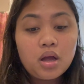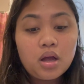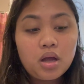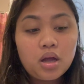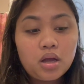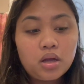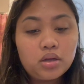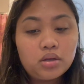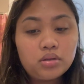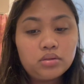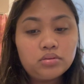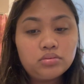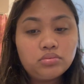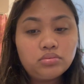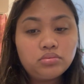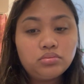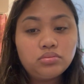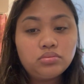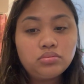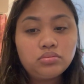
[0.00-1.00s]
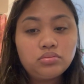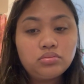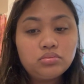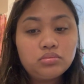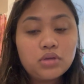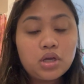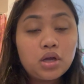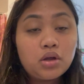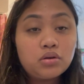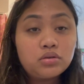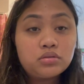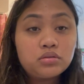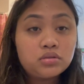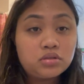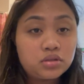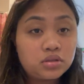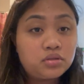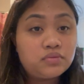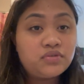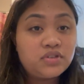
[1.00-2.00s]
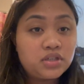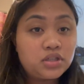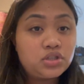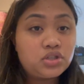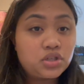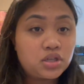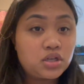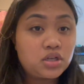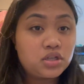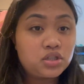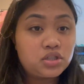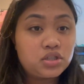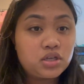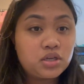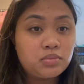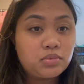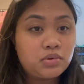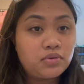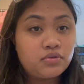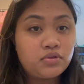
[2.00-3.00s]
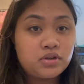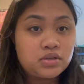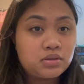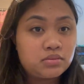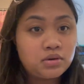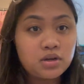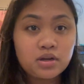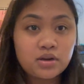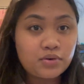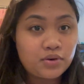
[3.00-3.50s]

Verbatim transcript: um i also just finished taking a shit but of course i'm not gonna